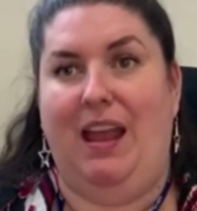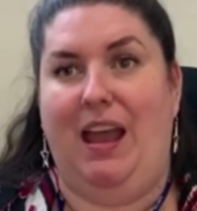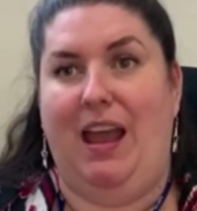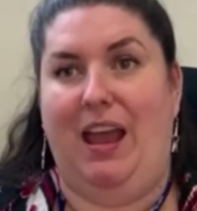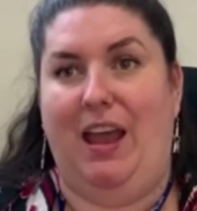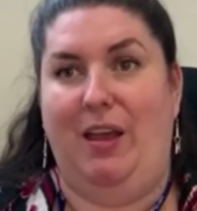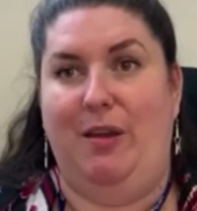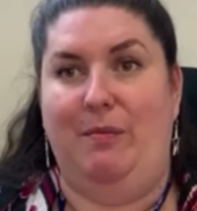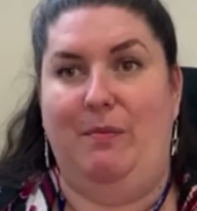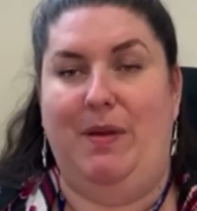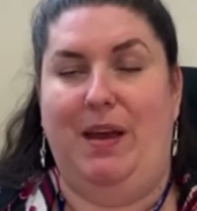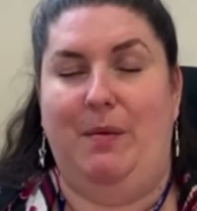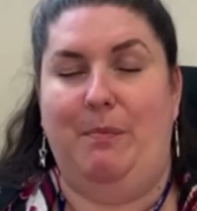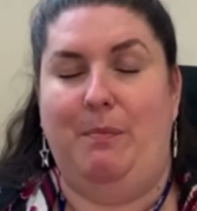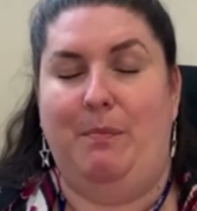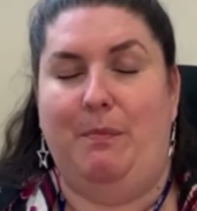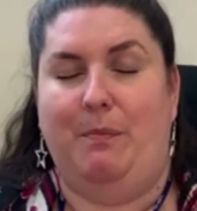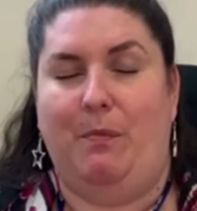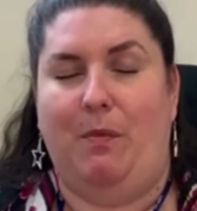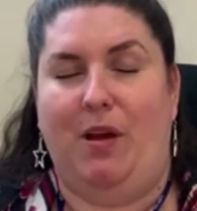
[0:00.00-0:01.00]

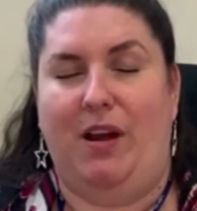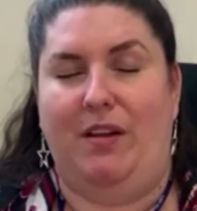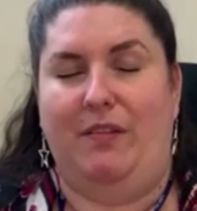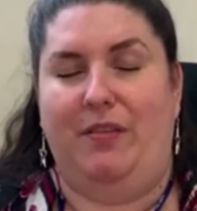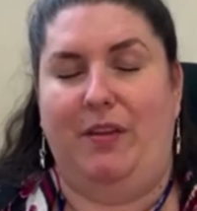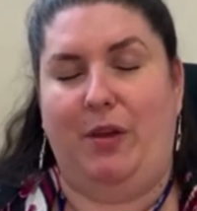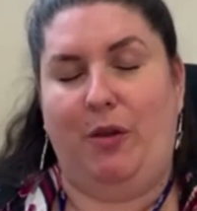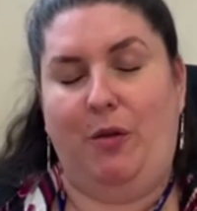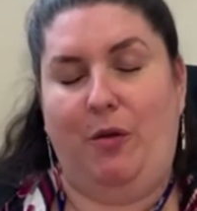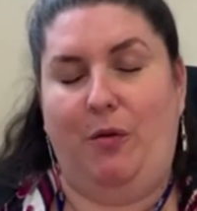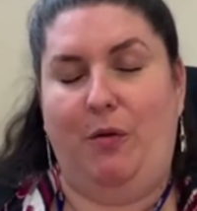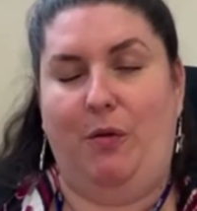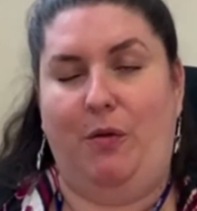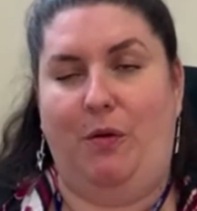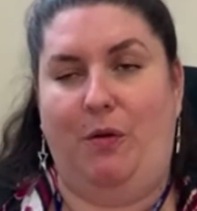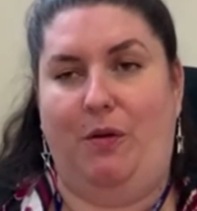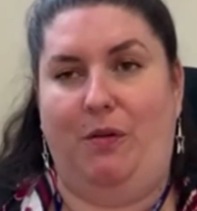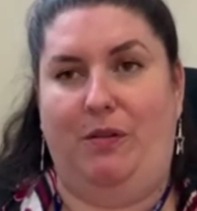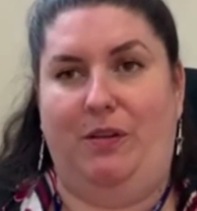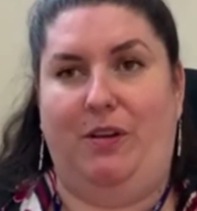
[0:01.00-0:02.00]
And one of the
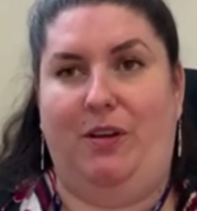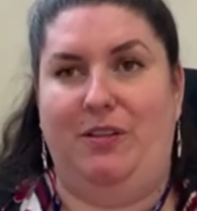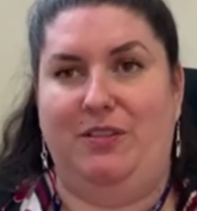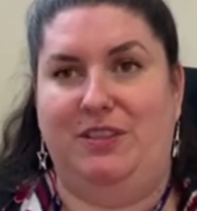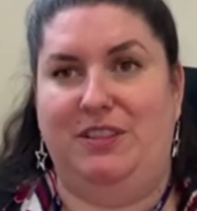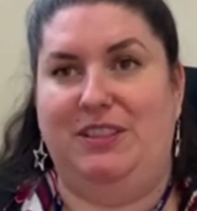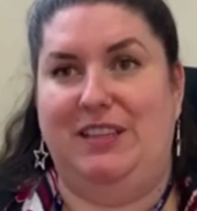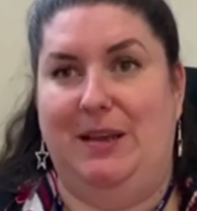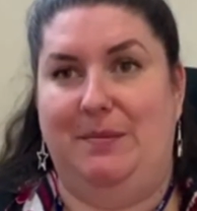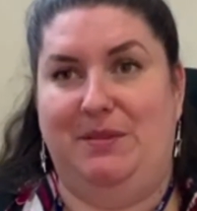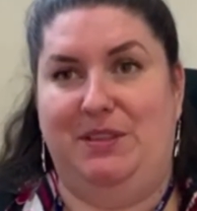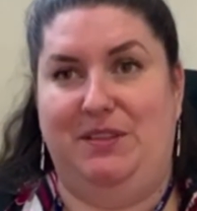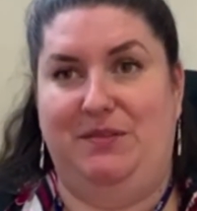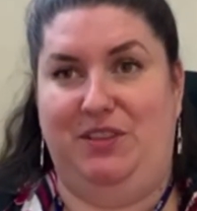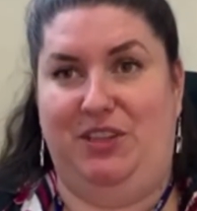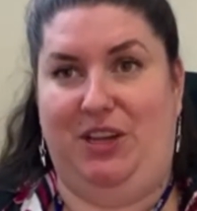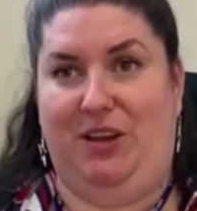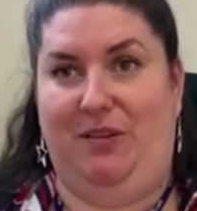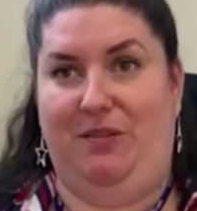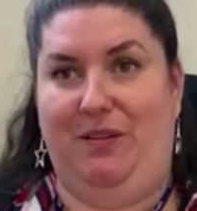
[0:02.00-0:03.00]
core concepts
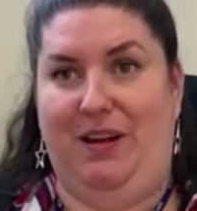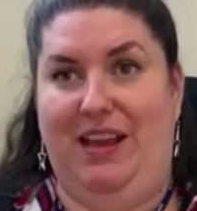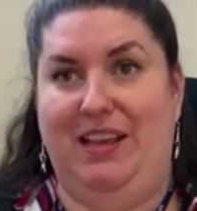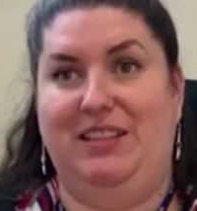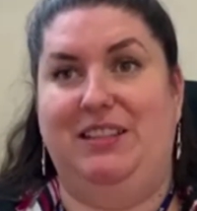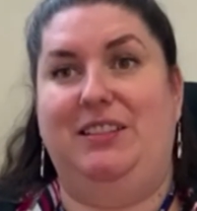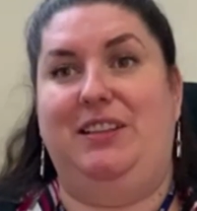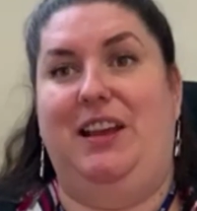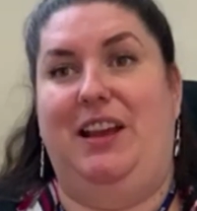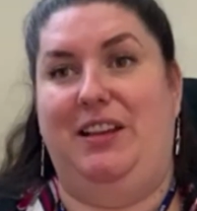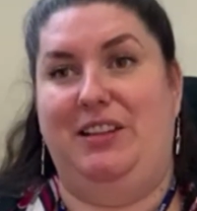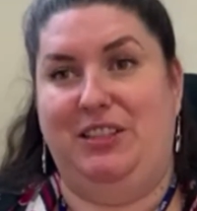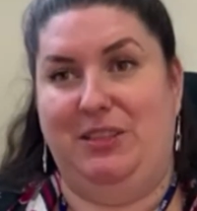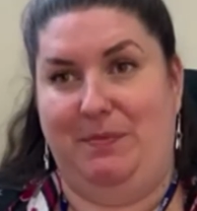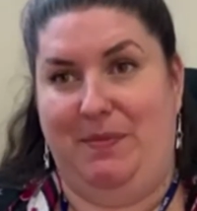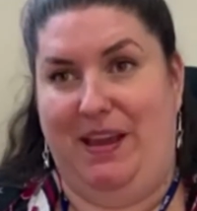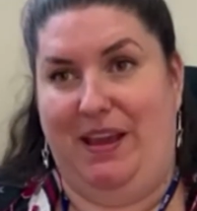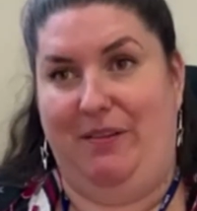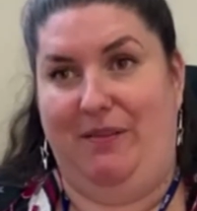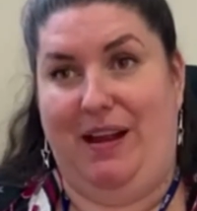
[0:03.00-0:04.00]
of Joel is going
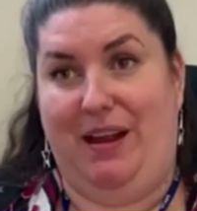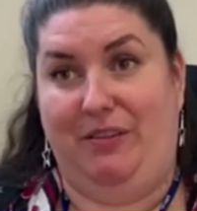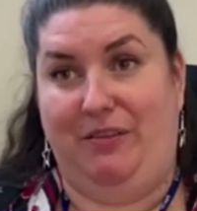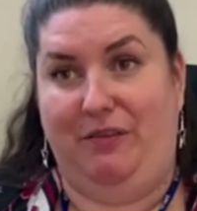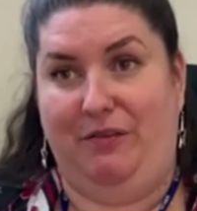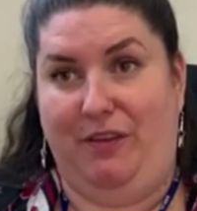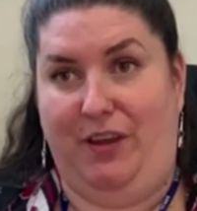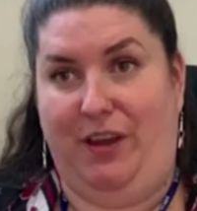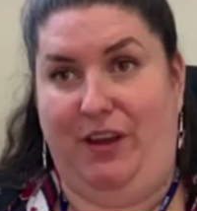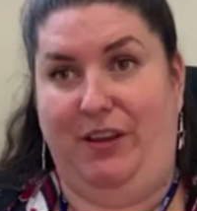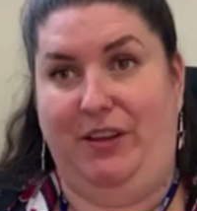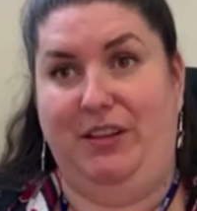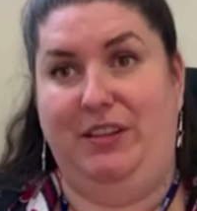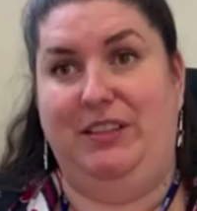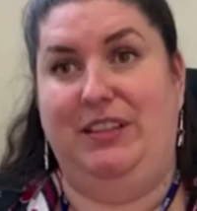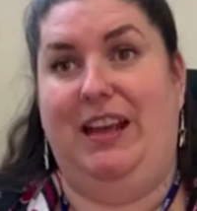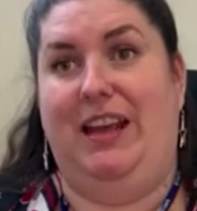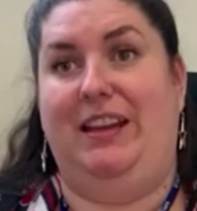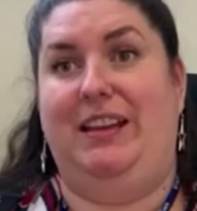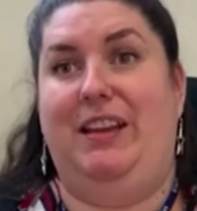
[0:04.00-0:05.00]
to be around
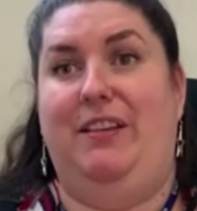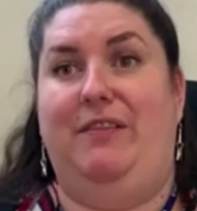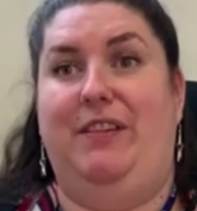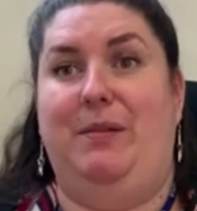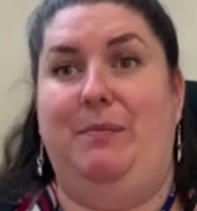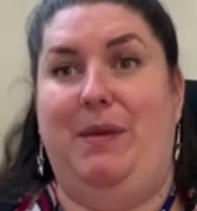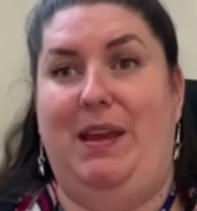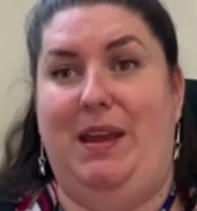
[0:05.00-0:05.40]
food and giving